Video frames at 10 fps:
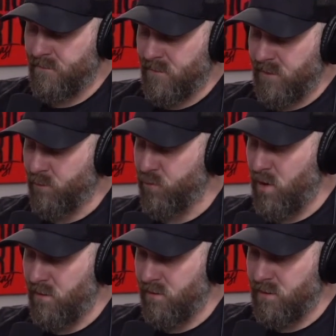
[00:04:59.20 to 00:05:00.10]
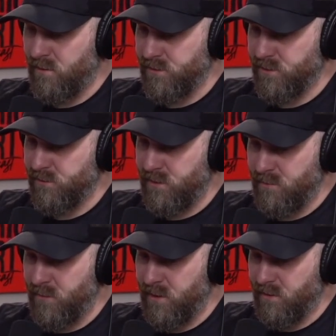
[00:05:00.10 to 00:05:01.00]
the broader culture in
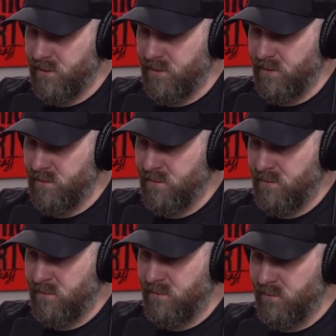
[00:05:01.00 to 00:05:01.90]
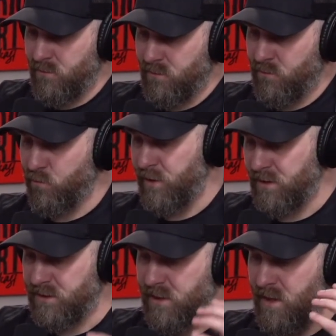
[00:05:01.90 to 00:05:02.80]
America
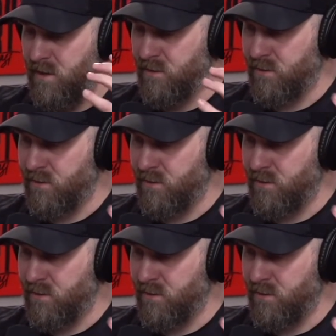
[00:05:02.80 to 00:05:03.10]
reach down